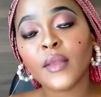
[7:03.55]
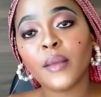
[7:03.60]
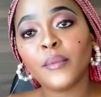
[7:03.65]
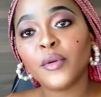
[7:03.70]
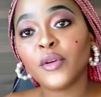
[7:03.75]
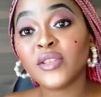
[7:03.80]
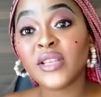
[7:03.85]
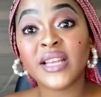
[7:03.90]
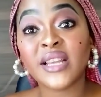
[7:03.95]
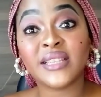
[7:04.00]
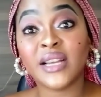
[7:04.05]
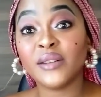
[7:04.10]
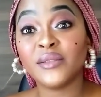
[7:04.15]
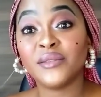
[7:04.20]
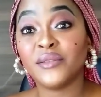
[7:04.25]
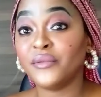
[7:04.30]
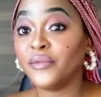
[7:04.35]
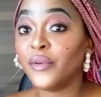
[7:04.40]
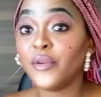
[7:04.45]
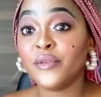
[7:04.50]
Because I doubt
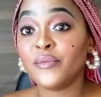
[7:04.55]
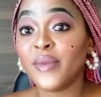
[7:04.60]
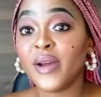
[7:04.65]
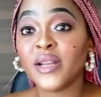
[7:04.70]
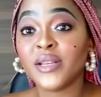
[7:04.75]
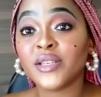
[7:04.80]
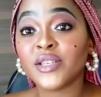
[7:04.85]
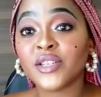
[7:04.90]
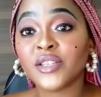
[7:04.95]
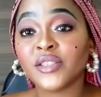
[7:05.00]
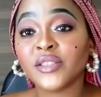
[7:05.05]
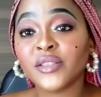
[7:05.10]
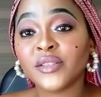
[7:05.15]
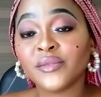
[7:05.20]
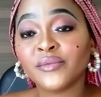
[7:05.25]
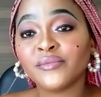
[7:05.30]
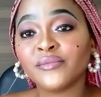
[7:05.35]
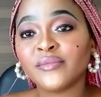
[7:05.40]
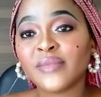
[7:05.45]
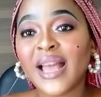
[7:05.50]
it very much.
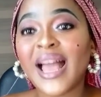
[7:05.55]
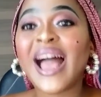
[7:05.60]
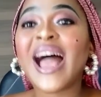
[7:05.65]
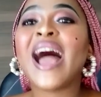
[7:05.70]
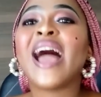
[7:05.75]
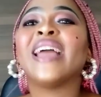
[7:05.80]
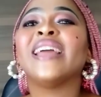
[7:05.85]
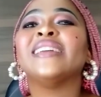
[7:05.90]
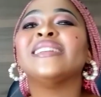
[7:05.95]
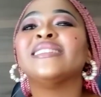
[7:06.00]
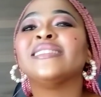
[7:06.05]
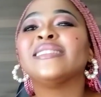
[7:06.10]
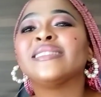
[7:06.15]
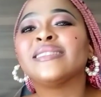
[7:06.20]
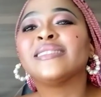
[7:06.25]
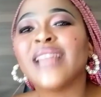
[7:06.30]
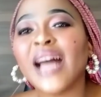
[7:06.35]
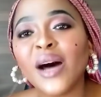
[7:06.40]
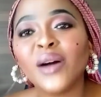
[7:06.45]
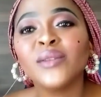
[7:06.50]
I
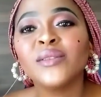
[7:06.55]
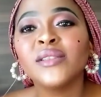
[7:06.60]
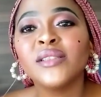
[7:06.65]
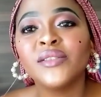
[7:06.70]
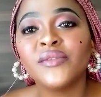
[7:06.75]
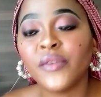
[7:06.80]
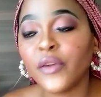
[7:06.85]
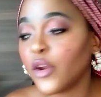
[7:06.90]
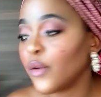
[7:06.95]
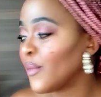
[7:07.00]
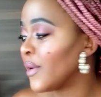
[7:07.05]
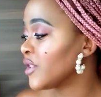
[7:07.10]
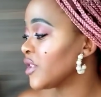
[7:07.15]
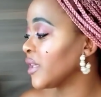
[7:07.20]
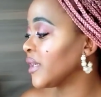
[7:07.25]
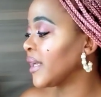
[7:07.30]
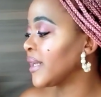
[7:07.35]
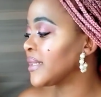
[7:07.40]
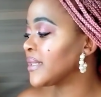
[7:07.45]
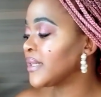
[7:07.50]
doubt it very much
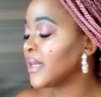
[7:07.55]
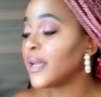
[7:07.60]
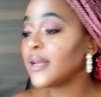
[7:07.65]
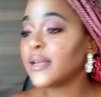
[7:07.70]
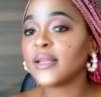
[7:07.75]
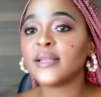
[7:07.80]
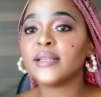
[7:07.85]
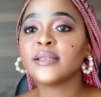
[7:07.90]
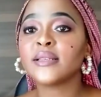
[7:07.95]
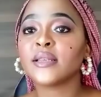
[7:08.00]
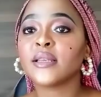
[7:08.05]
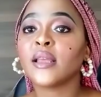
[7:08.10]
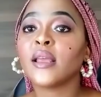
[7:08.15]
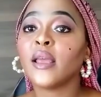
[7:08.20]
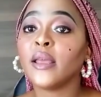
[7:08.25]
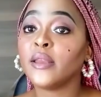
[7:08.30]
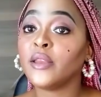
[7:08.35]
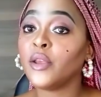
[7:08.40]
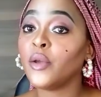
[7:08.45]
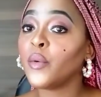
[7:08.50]
and I said it.
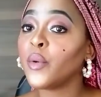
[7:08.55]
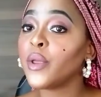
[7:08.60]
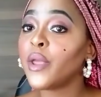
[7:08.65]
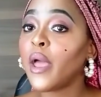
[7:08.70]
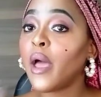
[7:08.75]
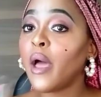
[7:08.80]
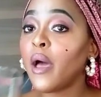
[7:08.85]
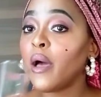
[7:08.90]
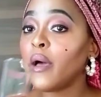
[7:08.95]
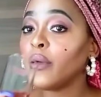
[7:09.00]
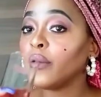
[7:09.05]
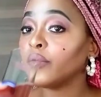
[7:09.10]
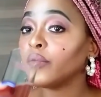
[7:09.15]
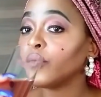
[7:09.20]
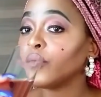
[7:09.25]
Here we are.